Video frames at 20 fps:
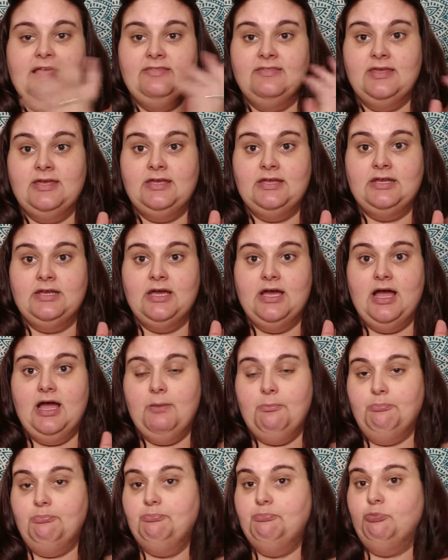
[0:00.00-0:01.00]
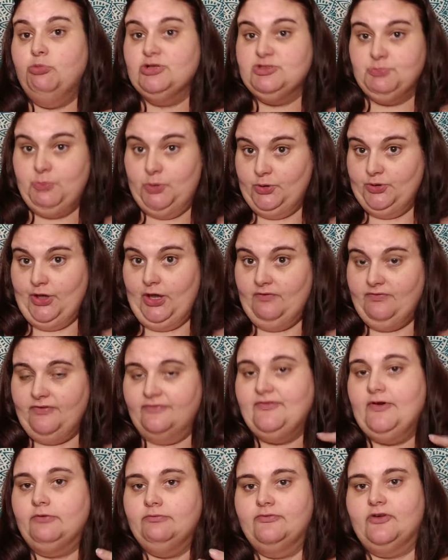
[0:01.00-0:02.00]
and then was pulled
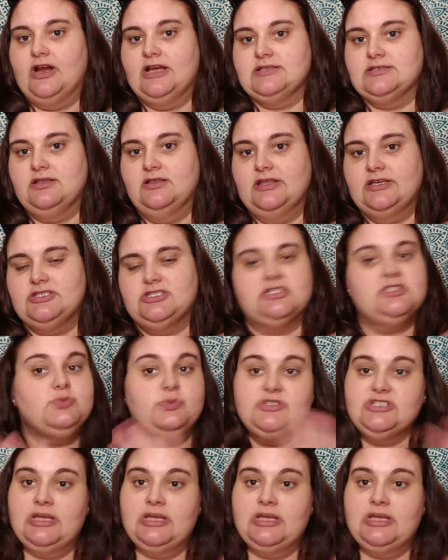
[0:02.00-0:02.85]
off the phone for escalations,